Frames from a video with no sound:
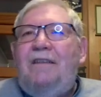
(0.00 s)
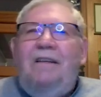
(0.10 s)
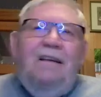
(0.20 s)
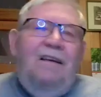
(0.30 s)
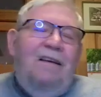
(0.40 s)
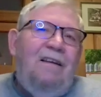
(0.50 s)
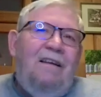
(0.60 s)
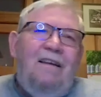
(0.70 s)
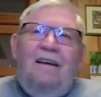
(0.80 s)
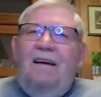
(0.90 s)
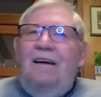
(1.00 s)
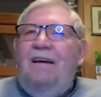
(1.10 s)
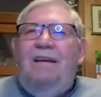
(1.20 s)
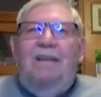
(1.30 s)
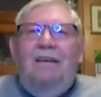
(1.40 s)
And
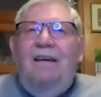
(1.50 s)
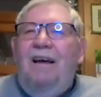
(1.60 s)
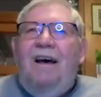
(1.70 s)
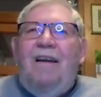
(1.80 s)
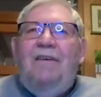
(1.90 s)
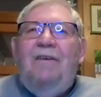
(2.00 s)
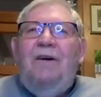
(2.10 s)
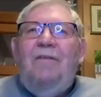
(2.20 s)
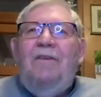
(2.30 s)
I don't know.